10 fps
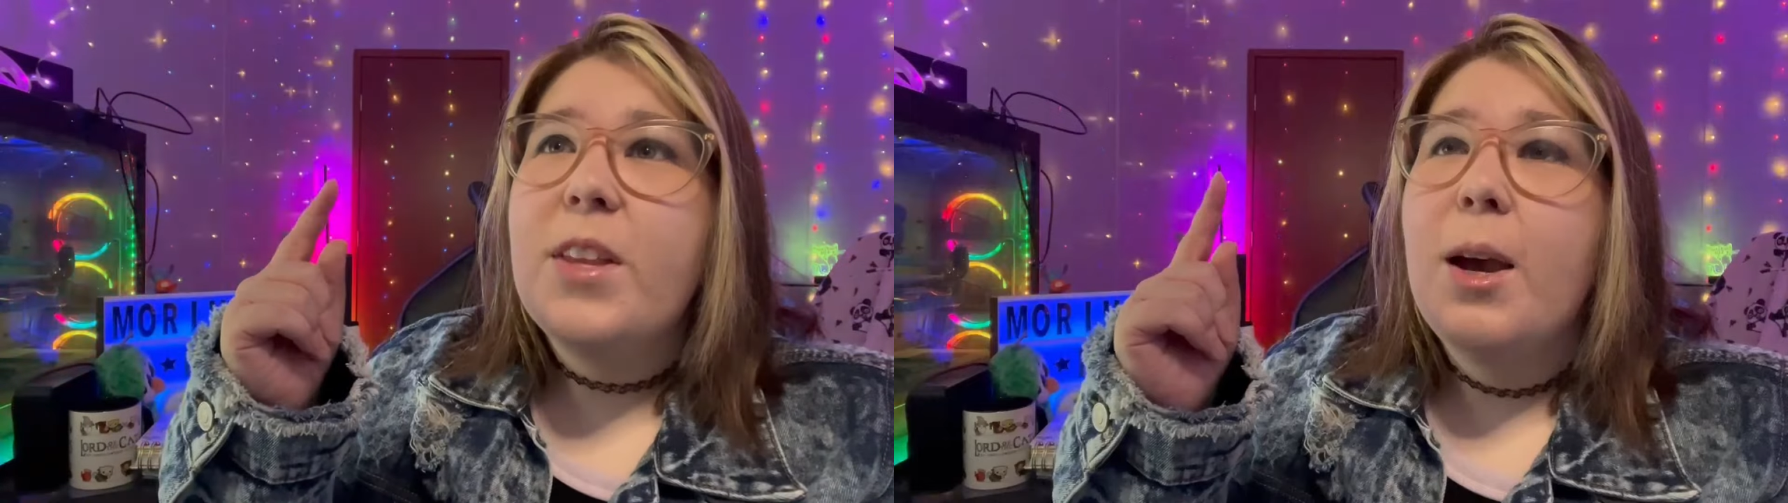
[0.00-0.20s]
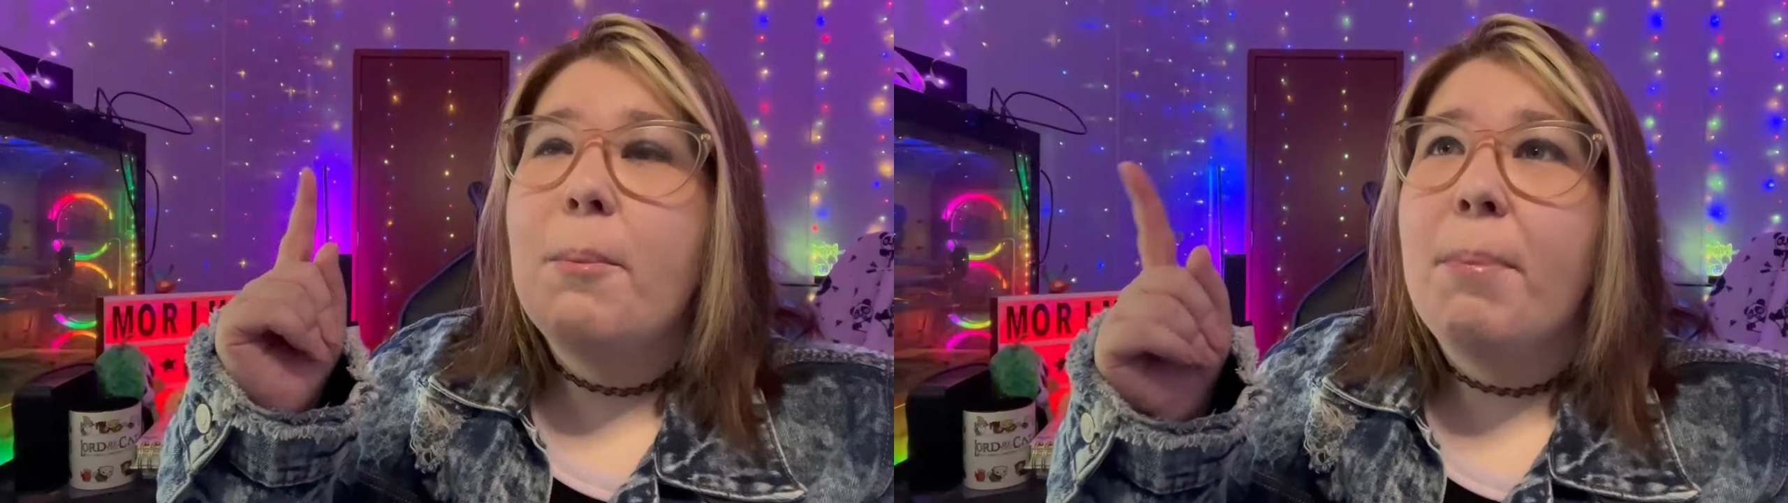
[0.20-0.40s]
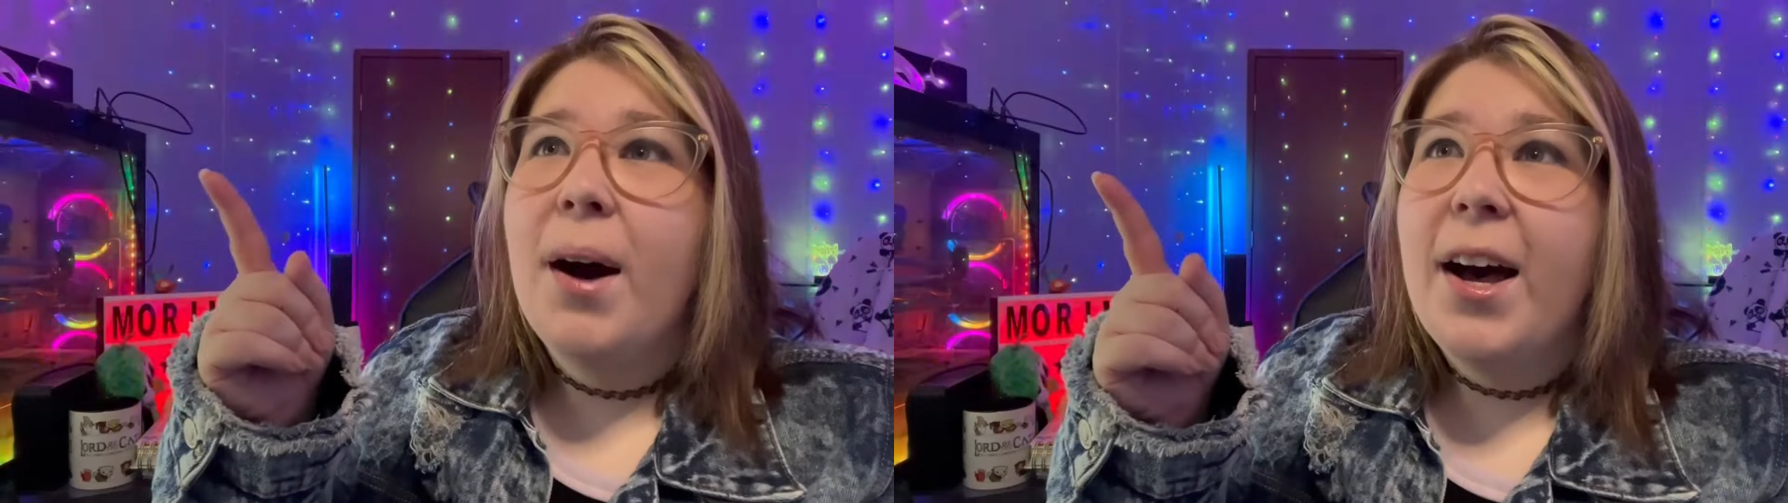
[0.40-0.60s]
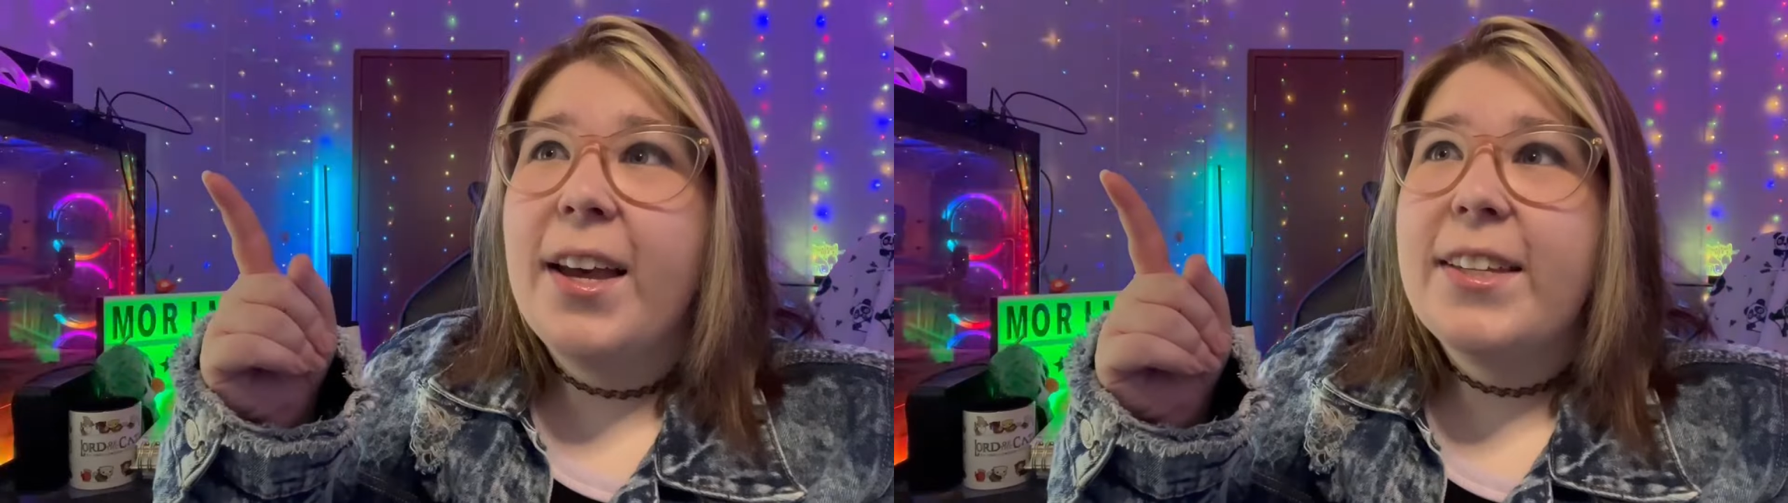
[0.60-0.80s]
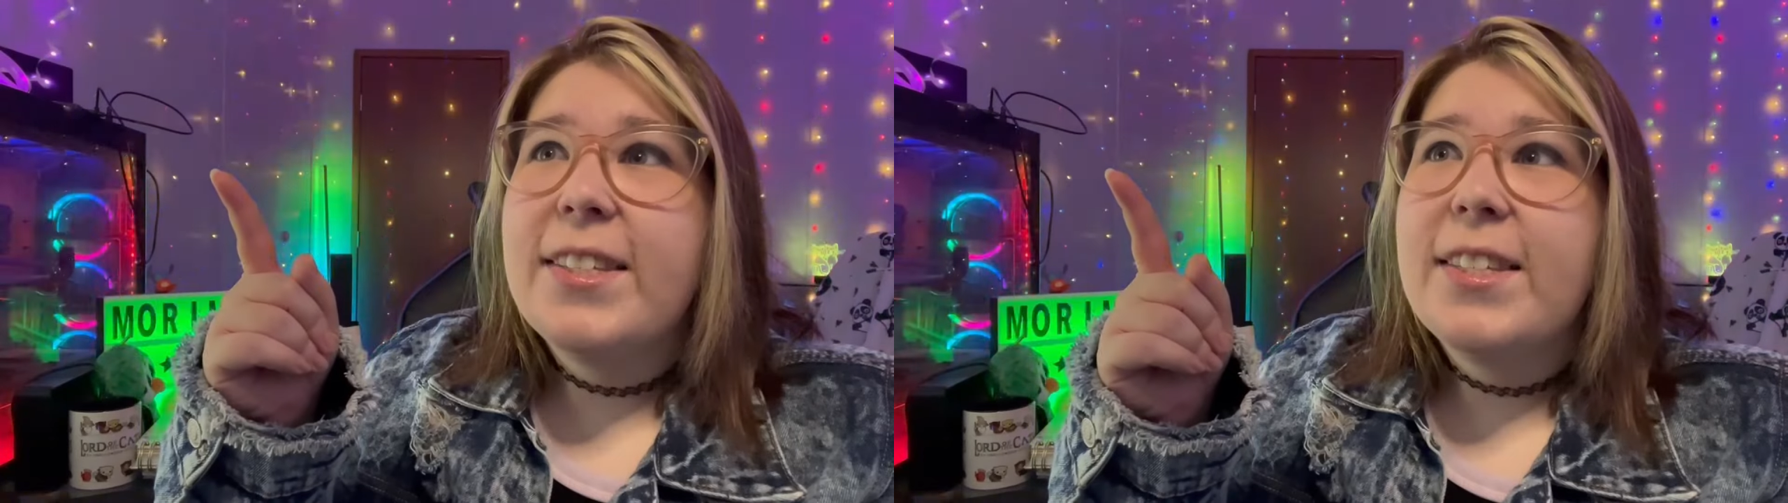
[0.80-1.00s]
I